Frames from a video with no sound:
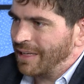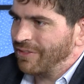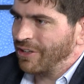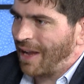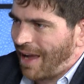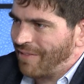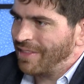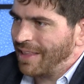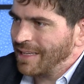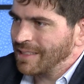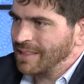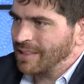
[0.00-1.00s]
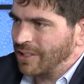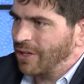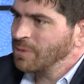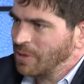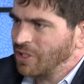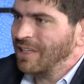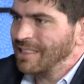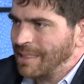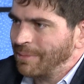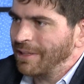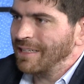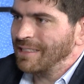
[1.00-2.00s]
If you're having this, especially in a
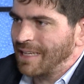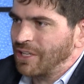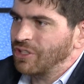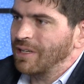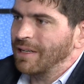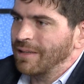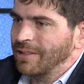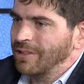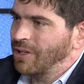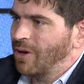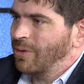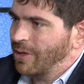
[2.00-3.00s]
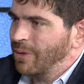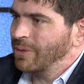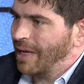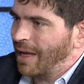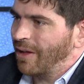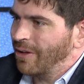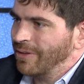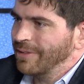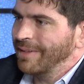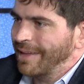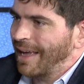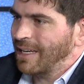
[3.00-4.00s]
simulated session, you don't go tell
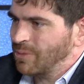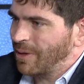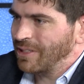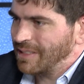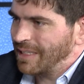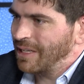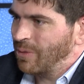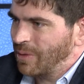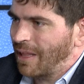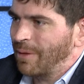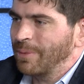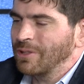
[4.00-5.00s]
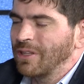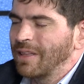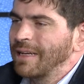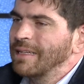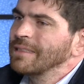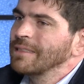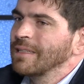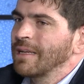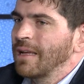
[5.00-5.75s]
X, Y, or Z what the other person thinks.